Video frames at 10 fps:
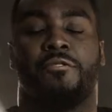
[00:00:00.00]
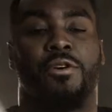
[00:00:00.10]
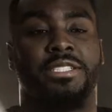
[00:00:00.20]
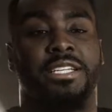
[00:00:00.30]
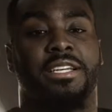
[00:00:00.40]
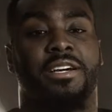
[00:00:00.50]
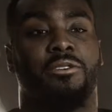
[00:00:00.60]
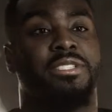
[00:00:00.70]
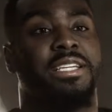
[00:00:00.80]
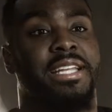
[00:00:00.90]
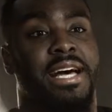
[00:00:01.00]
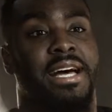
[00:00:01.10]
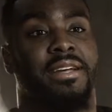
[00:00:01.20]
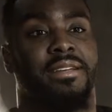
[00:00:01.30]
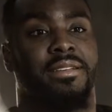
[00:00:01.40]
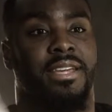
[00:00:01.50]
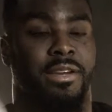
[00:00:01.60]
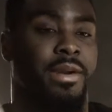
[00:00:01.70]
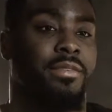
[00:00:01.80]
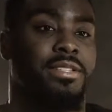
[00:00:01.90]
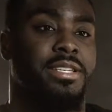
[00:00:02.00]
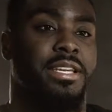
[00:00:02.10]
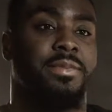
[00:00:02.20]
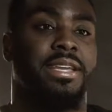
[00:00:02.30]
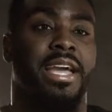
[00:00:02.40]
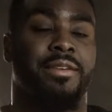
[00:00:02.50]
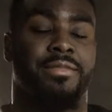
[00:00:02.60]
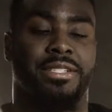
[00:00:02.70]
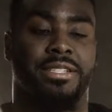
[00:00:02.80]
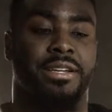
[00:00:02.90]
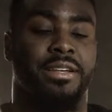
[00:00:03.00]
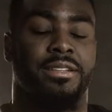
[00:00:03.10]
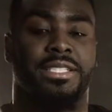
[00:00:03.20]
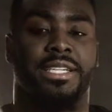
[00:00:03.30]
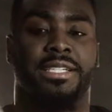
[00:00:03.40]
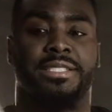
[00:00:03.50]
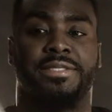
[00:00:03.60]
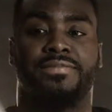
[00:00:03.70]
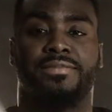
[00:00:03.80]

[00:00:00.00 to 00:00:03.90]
Fortunately, the coach did not kick me off the team. He gave me another chance,